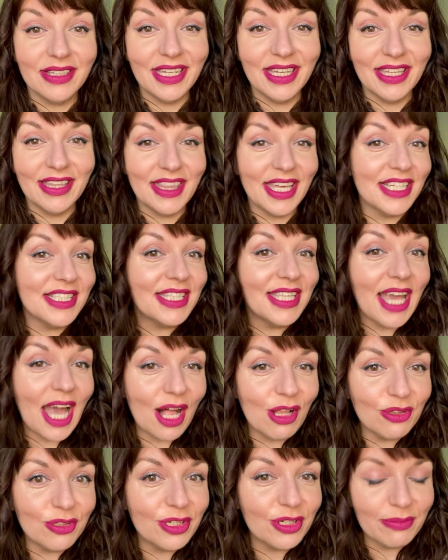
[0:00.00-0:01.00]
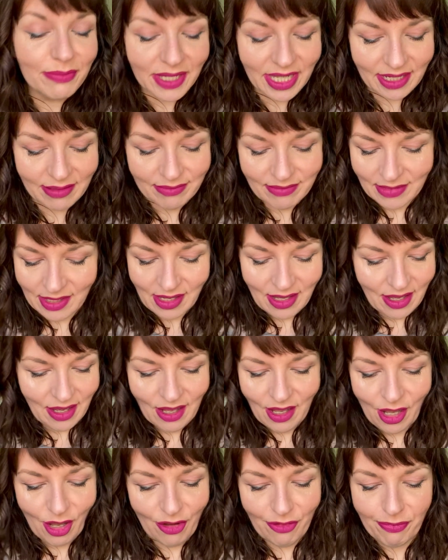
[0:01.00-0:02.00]
That's the alchemy
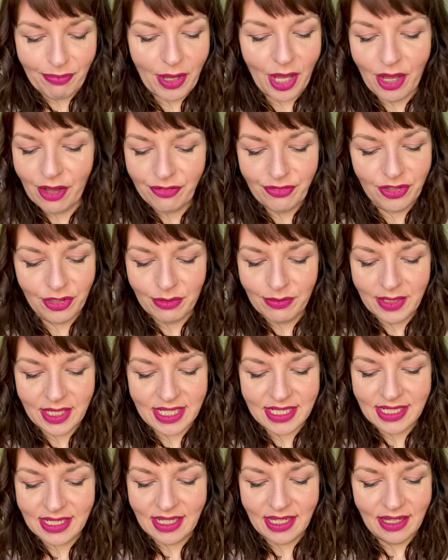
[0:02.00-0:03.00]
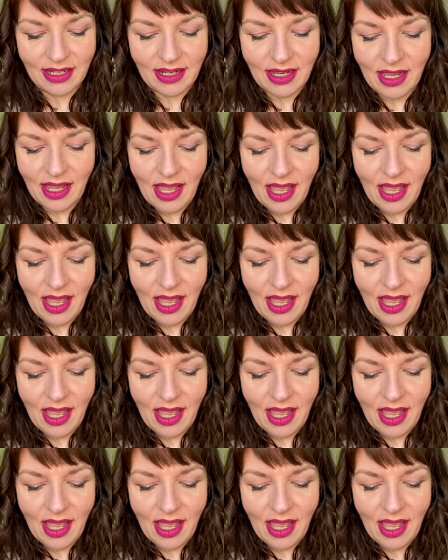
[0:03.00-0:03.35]
of perfume, isn't it?